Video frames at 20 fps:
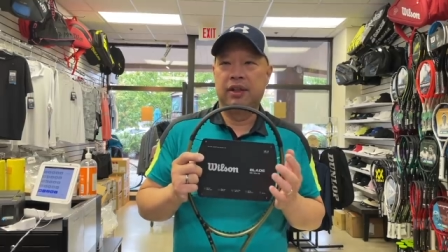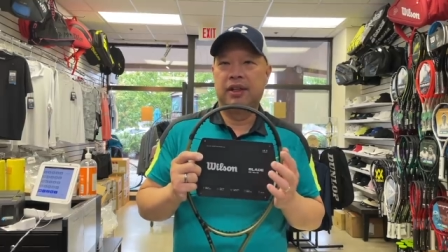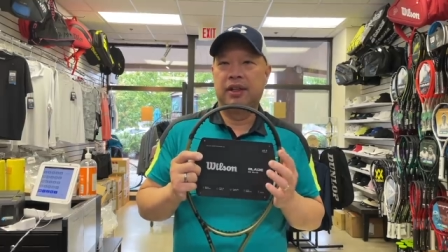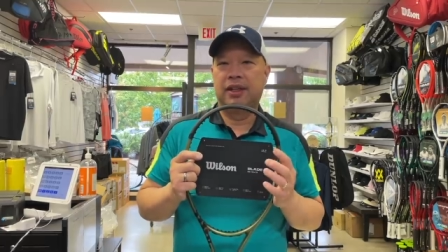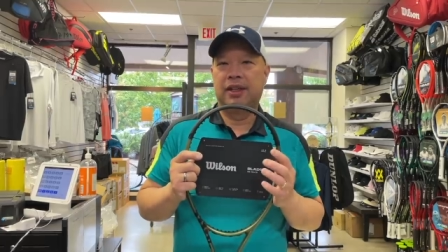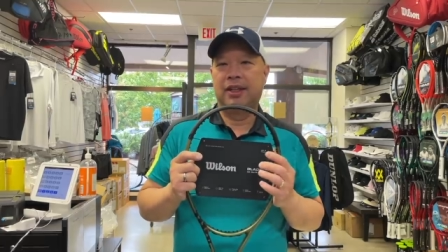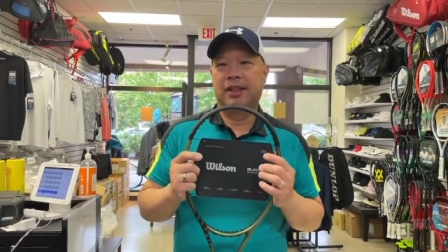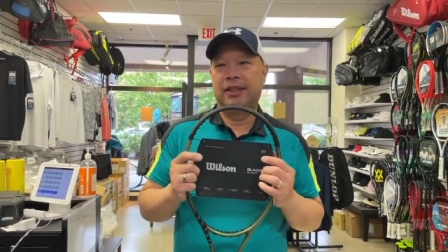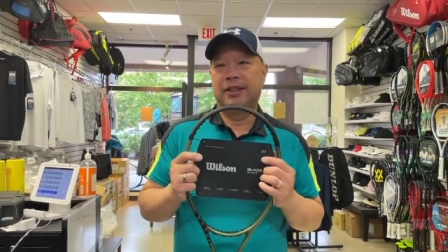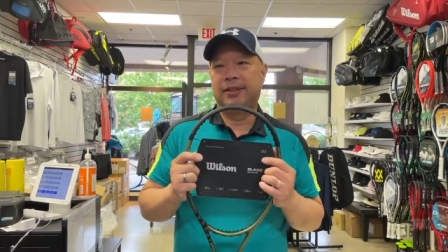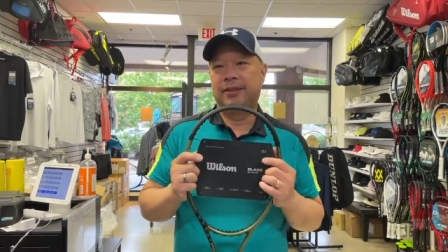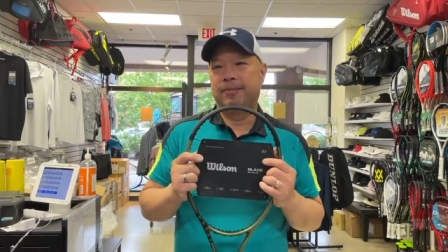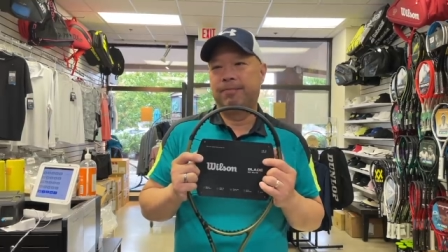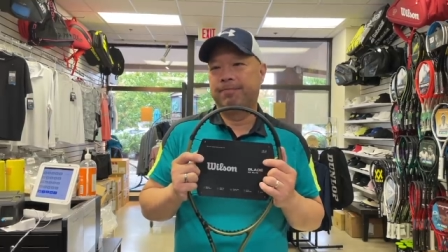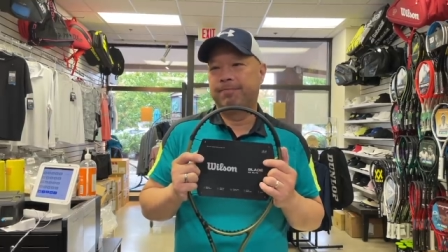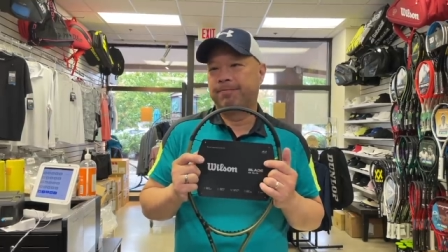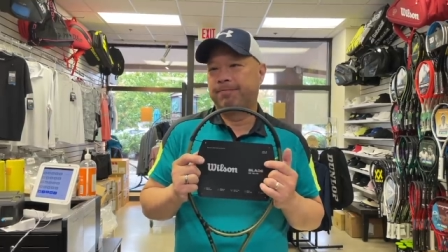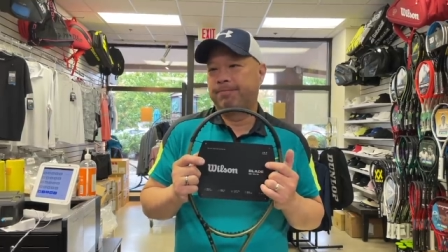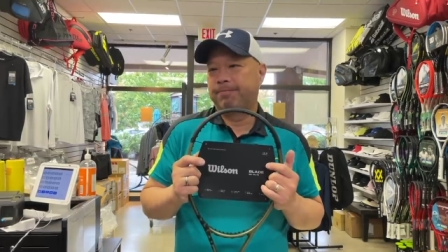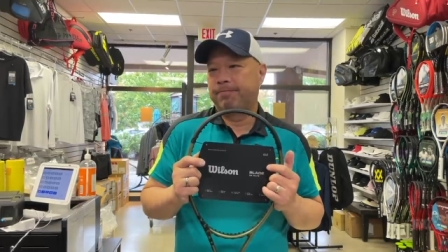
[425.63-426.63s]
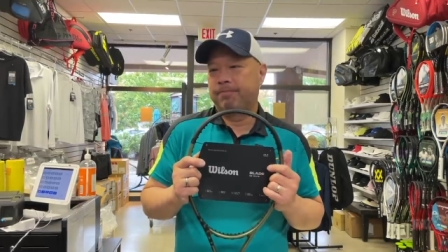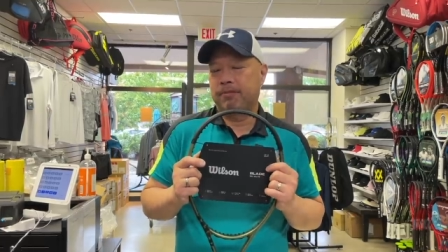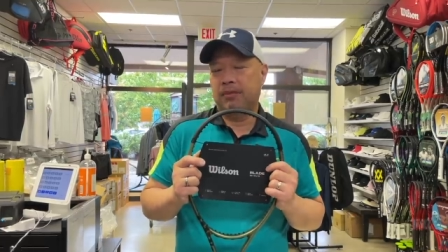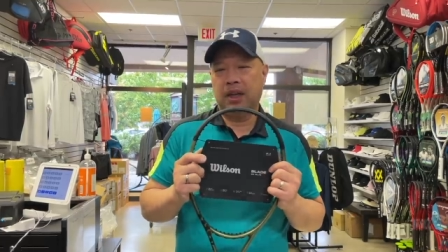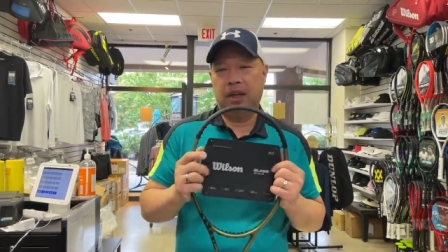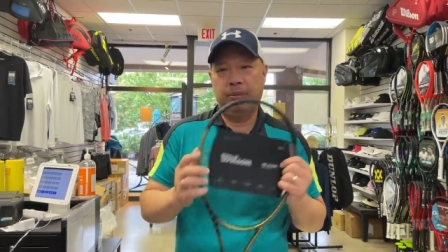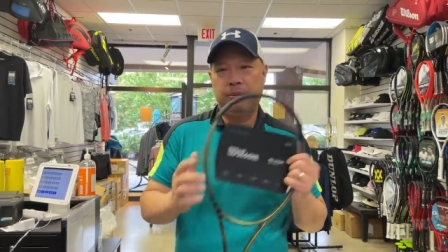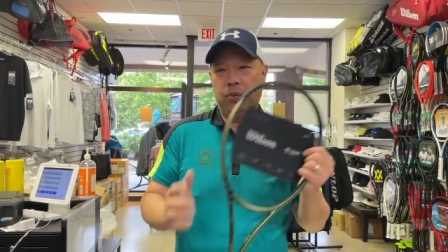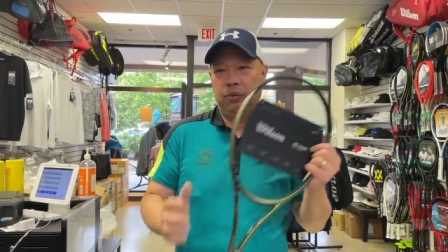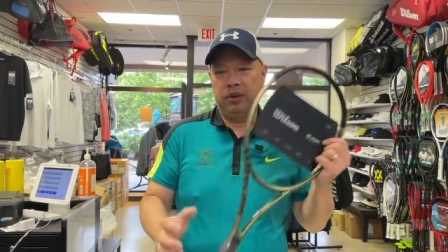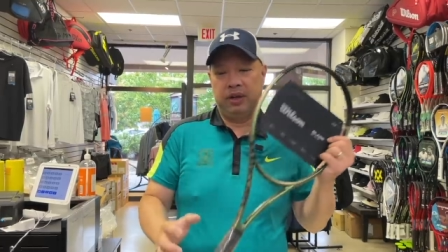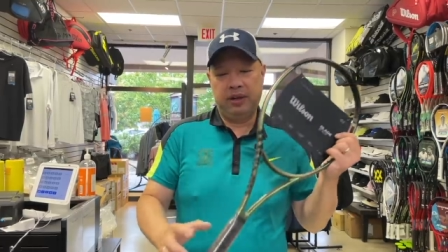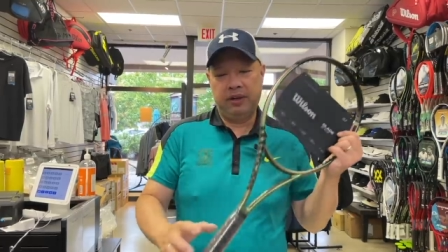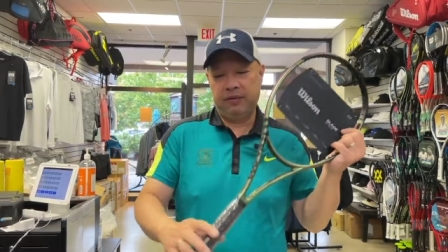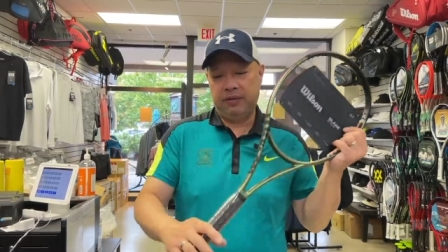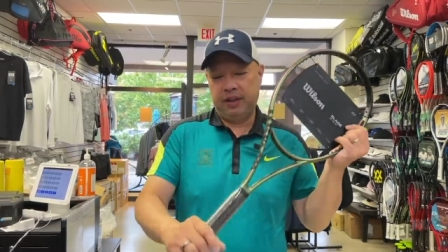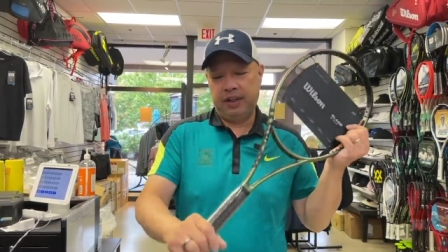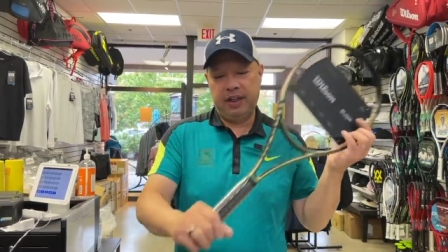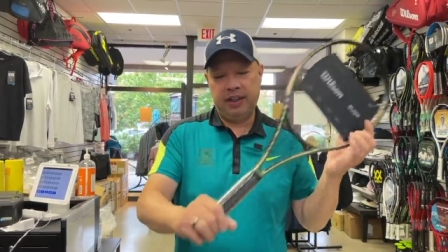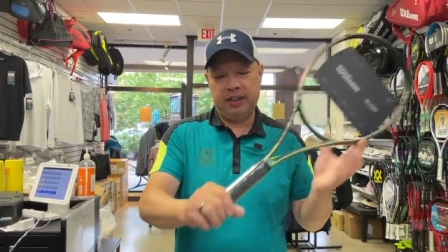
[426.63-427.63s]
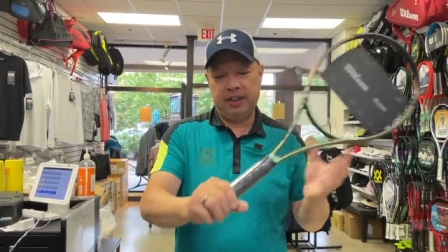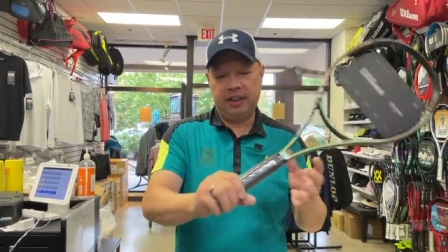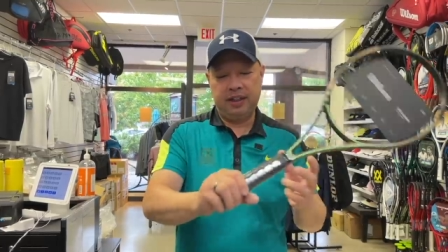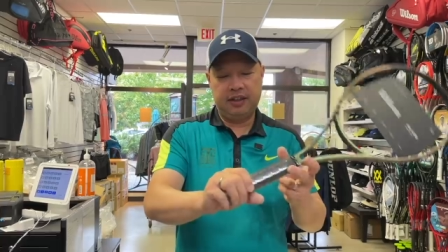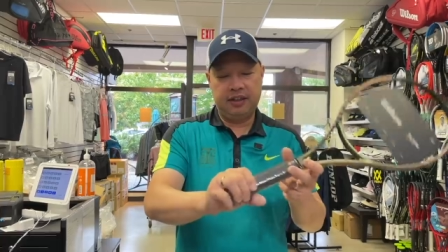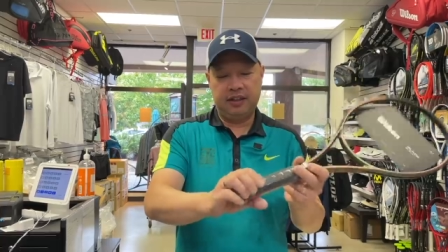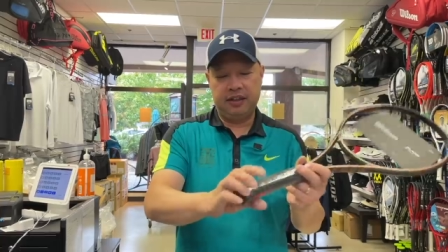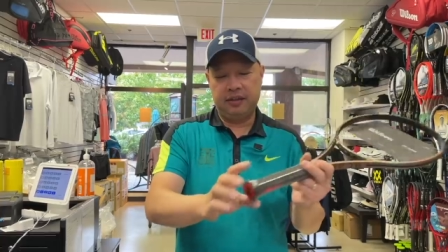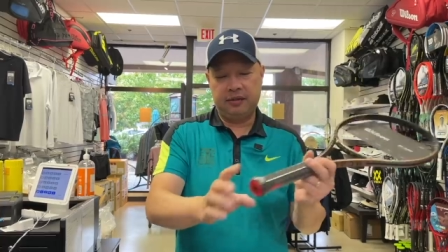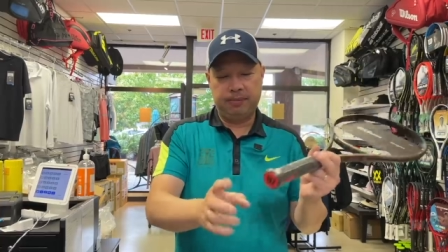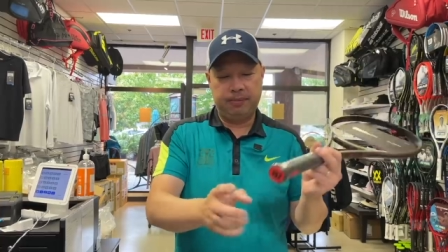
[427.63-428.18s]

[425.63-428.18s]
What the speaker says: Whatever they did to this